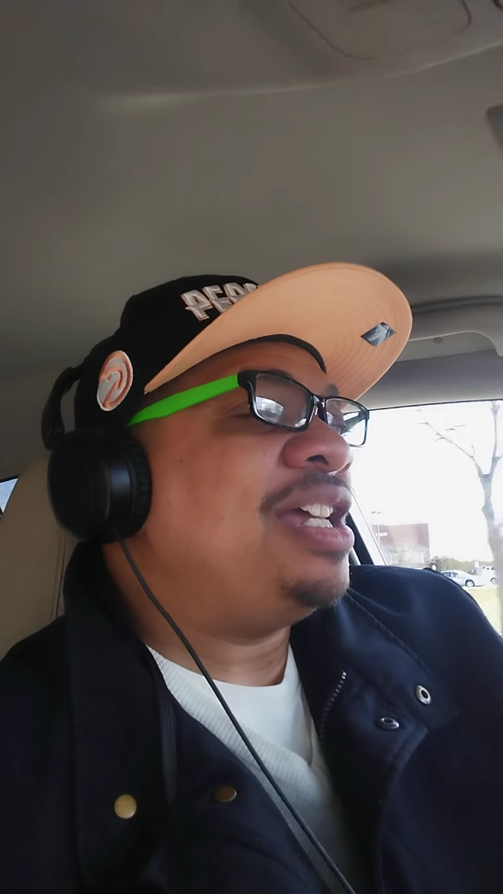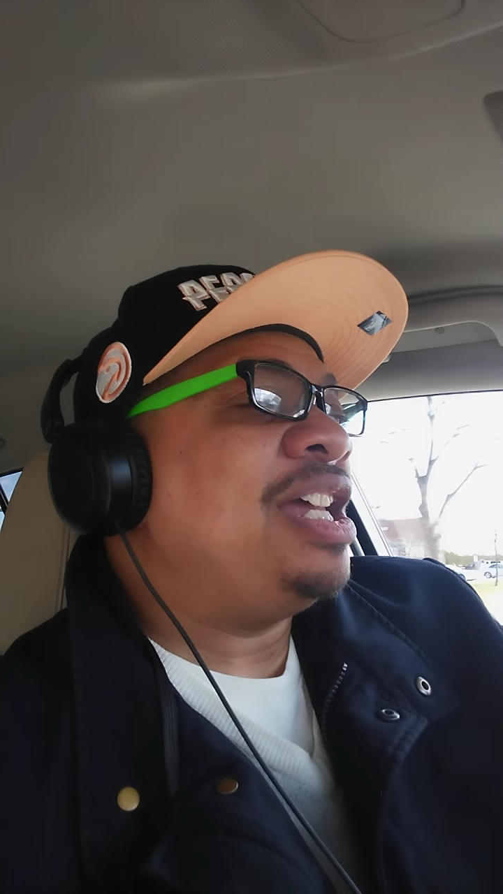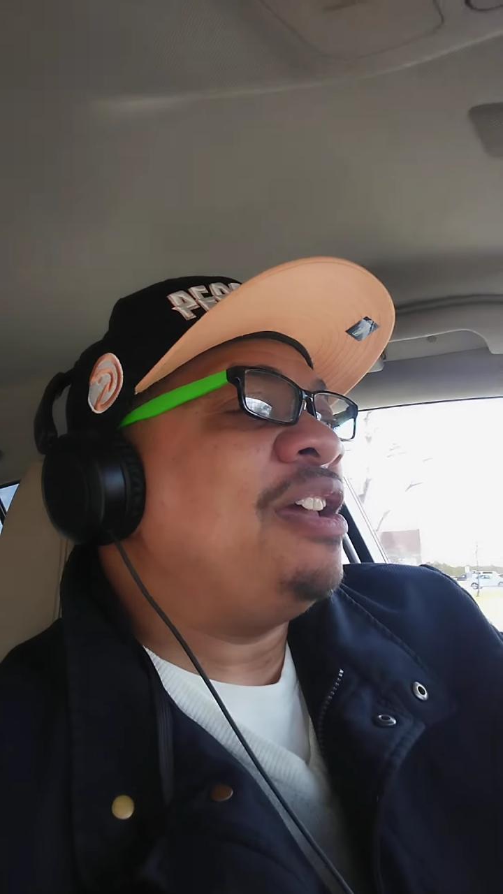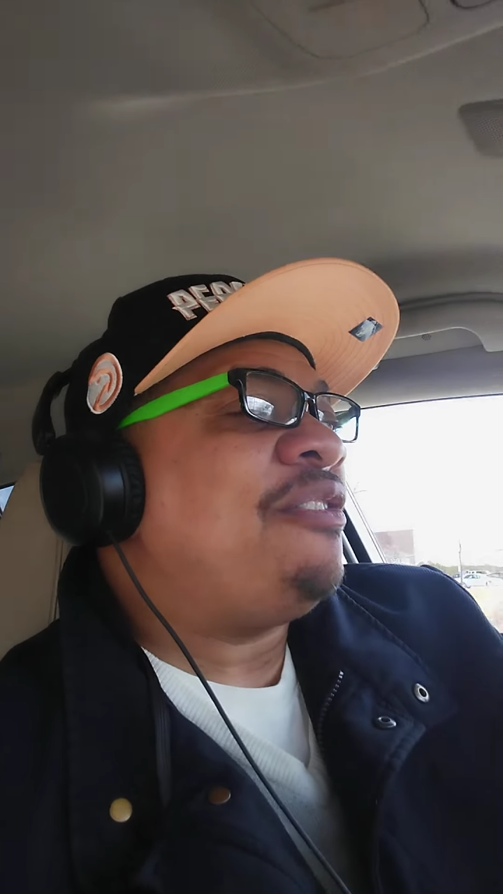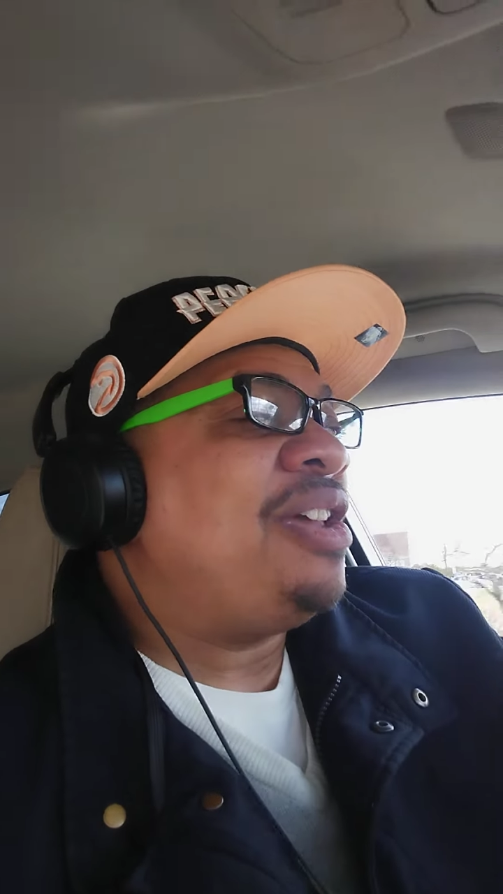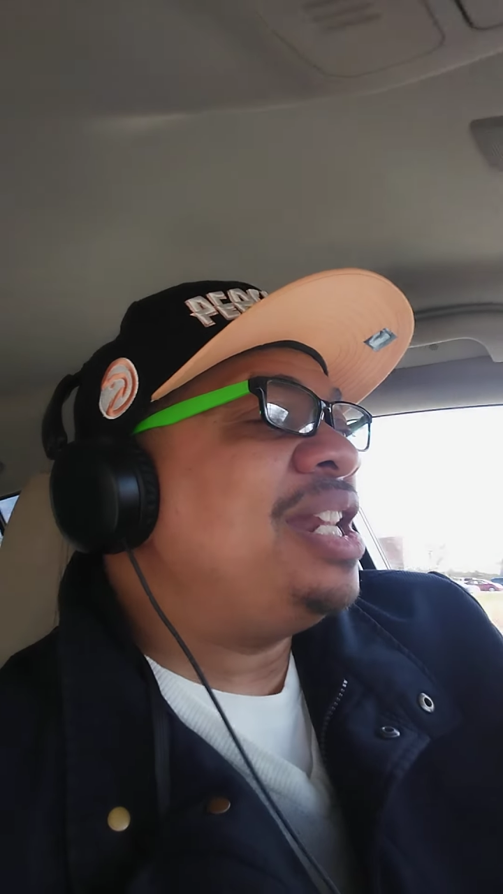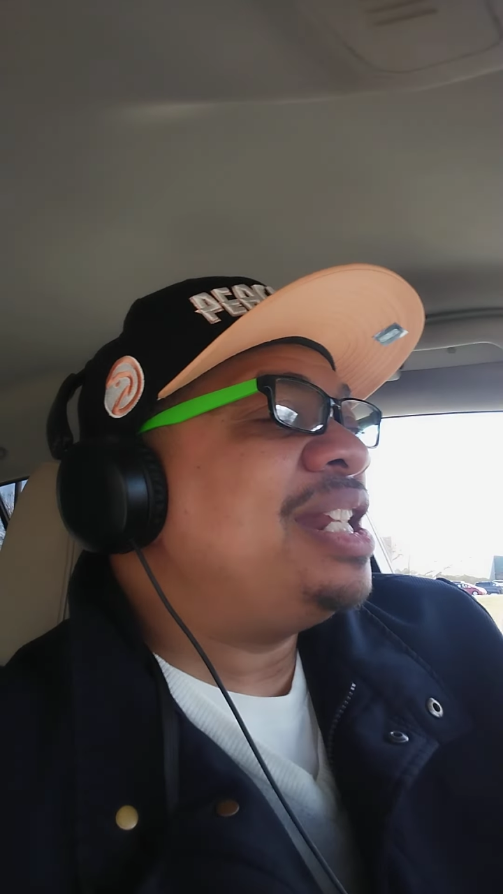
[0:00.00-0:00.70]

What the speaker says: he